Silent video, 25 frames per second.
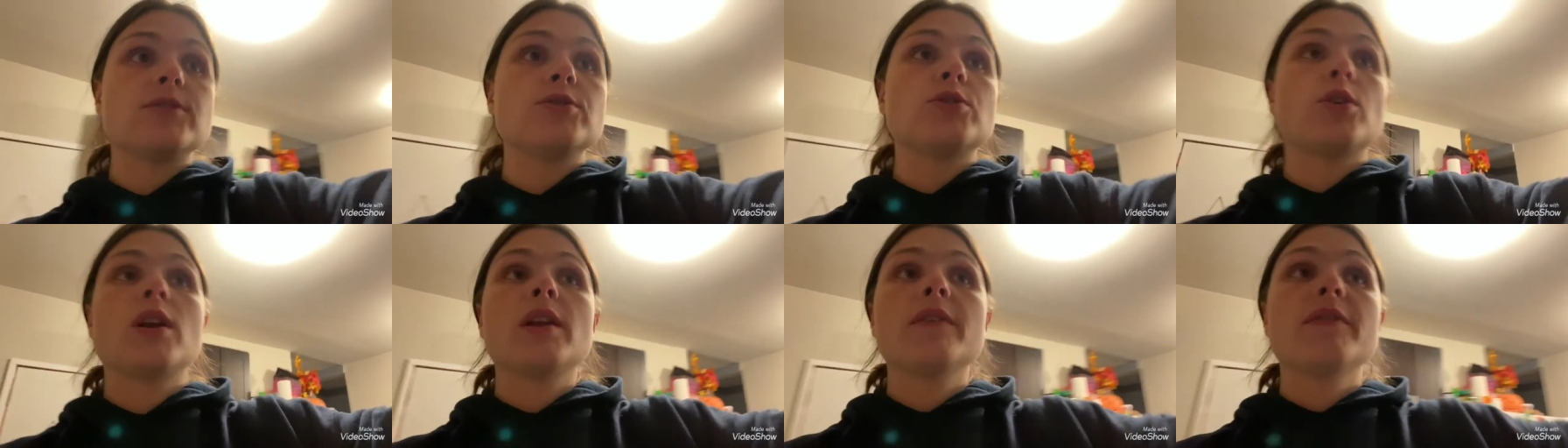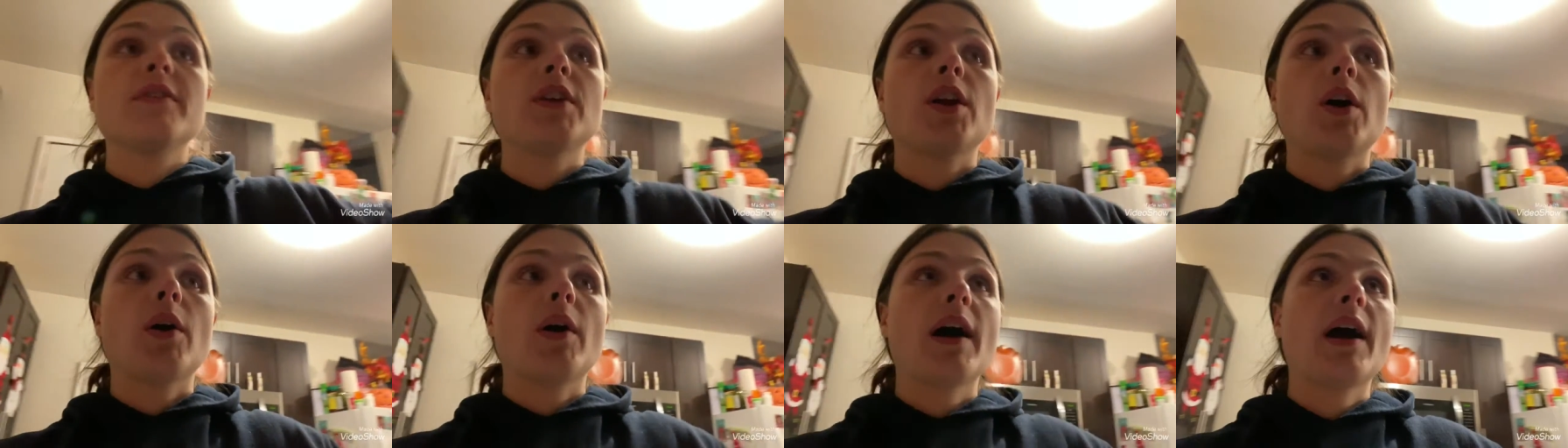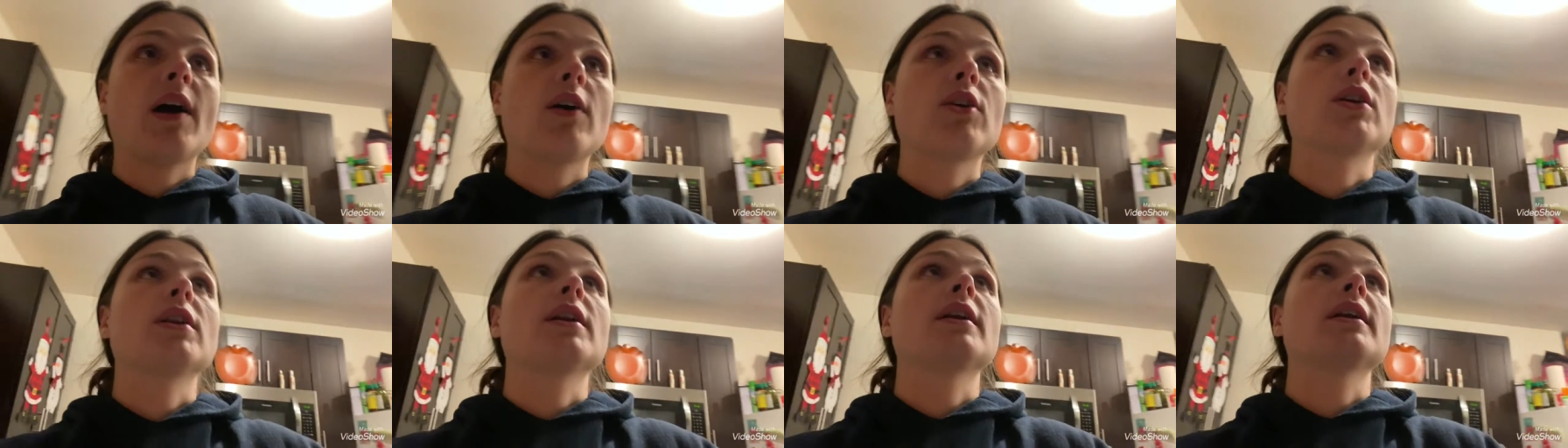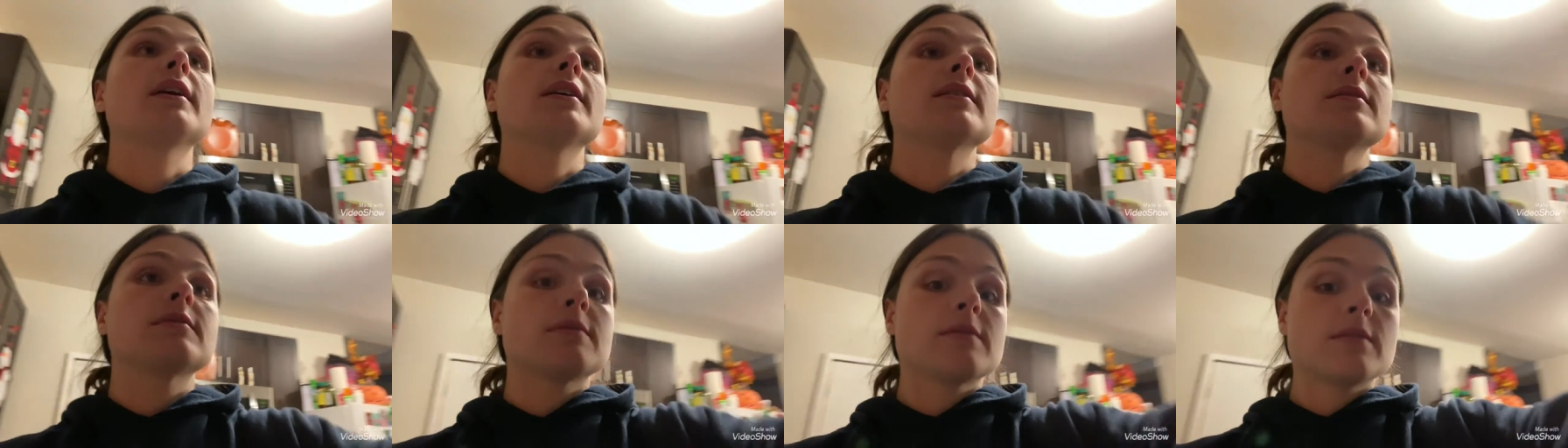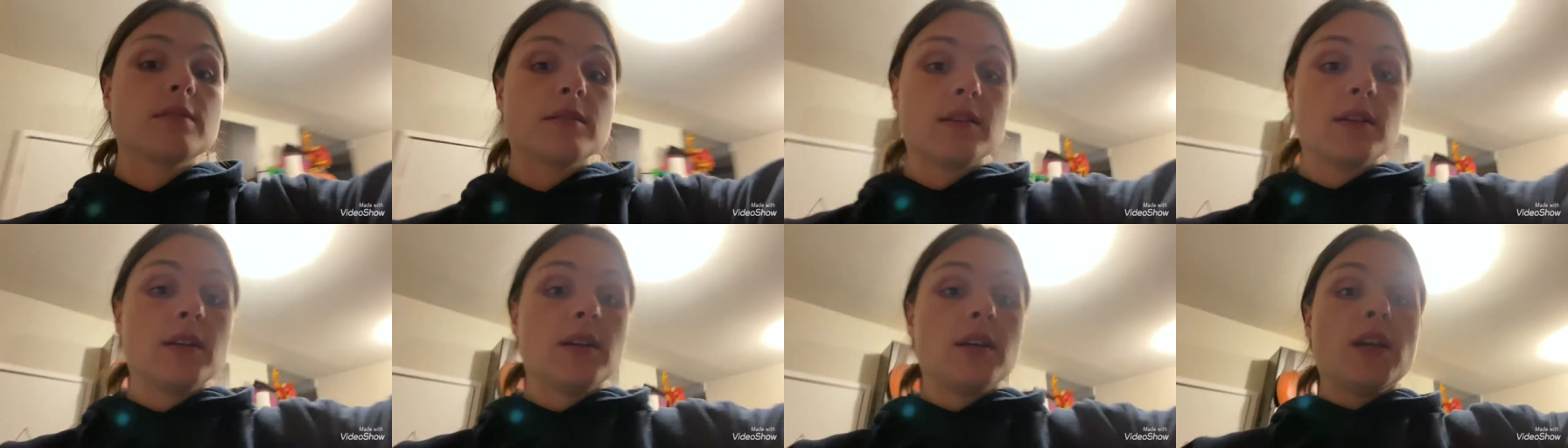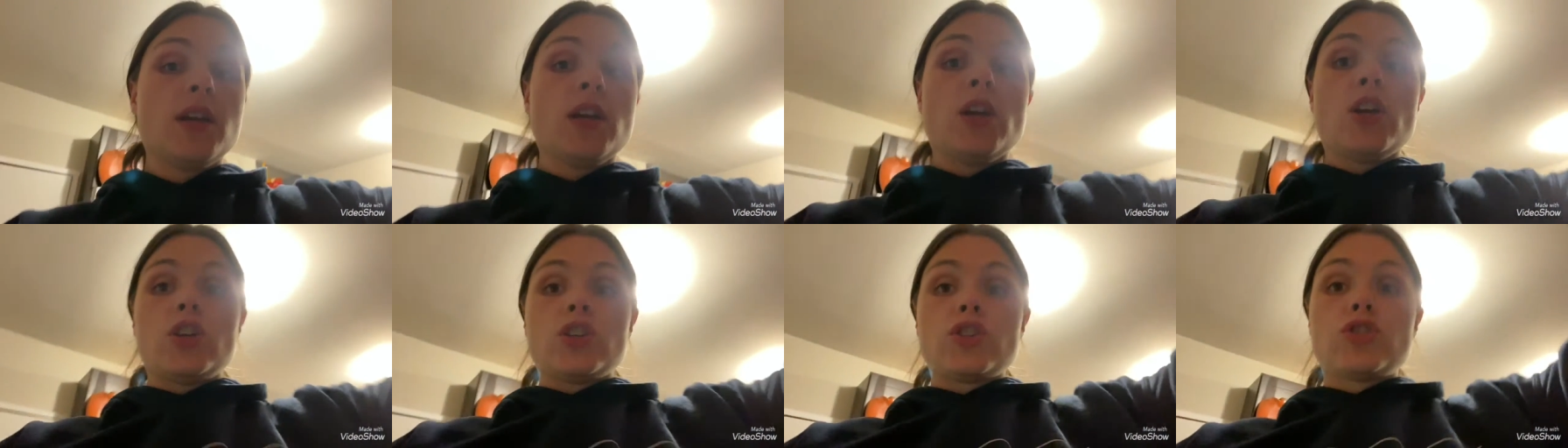You don't even know how good it is.
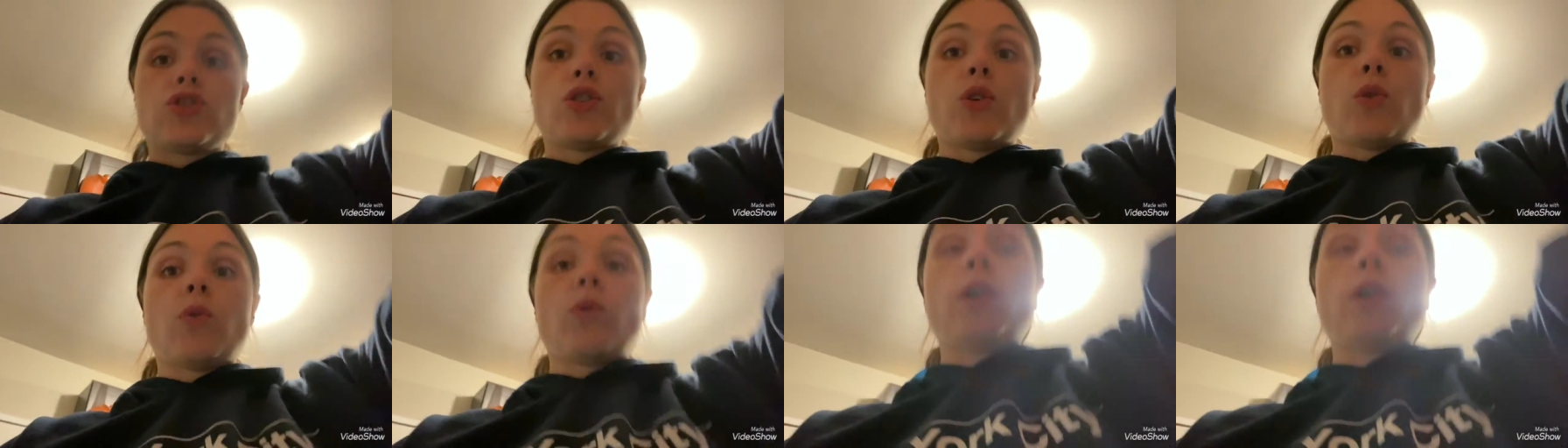So